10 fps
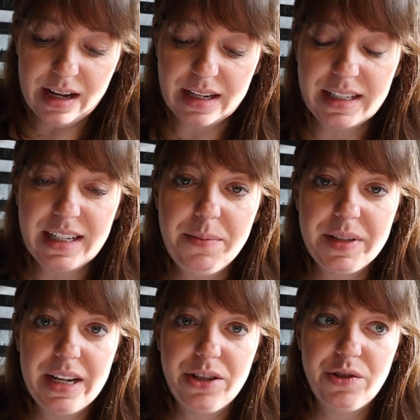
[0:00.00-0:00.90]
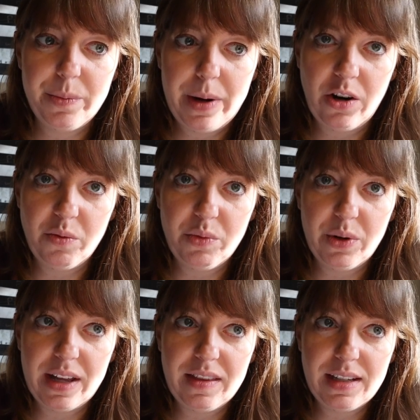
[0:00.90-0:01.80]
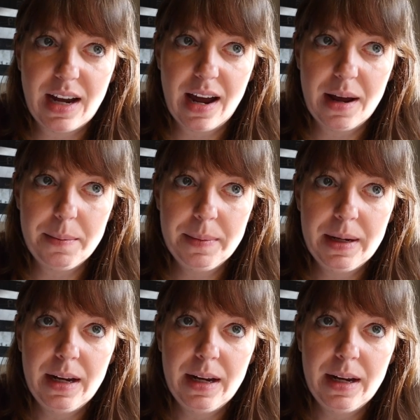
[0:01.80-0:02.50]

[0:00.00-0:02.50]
it seems insurmountable at the time